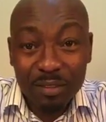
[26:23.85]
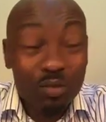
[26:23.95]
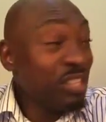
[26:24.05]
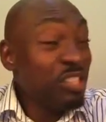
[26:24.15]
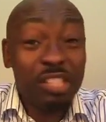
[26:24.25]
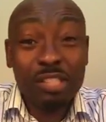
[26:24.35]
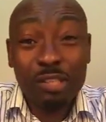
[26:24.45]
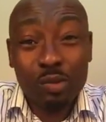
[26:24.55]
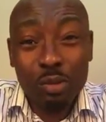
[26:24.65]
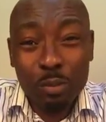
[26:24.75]
When
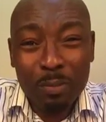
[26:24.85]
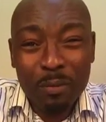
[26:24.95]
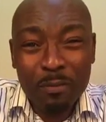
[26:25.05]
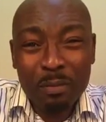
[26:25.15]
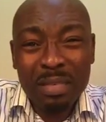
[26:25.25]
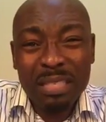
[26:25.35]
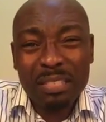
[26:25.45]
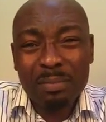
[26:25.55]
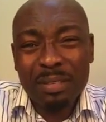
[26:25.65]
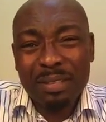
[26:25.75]
Jesus was performing
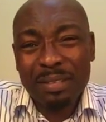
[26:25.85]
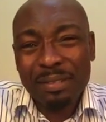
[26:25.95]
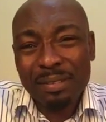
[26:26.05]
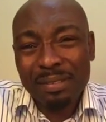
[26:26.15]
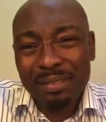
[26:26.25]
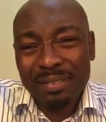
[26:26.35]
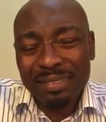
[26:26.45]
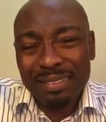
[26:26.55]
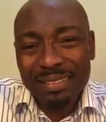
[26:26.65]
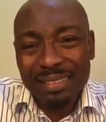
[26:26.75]
his miracles,
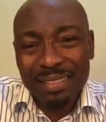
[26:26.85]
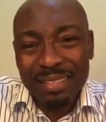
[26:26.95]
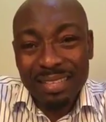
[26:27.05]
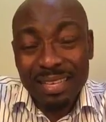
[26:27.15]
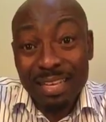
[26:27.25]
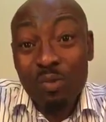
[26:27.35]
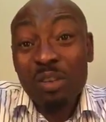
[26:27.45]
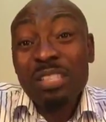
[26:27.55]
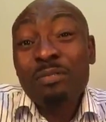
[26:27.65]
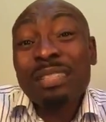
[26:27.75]
he
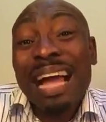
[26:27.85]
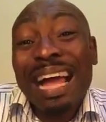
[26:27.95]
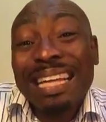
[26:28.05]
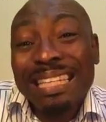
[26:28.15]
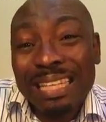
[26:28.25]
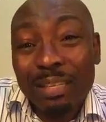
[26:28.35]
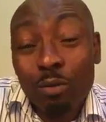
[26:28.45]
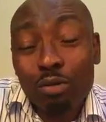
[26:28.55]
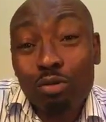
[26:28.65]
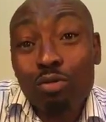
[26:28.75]
was even hiding.
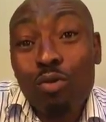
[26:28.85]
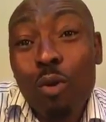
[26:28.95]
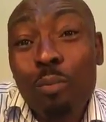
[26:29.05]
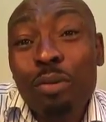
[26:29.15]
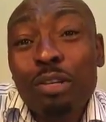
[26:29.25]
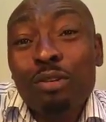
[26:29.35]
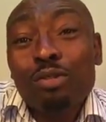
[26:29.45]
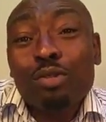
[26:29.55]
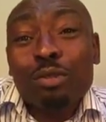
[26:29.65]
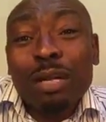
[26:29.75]
He was too humble. He
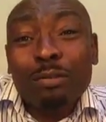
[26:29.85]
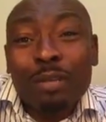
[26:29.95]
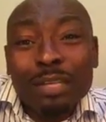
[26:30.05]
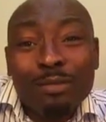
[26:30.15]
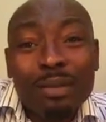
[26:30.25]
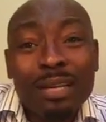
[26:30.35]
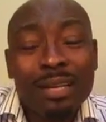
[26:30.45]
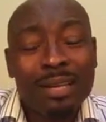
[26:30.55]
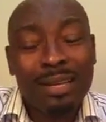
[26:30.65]
used to run away.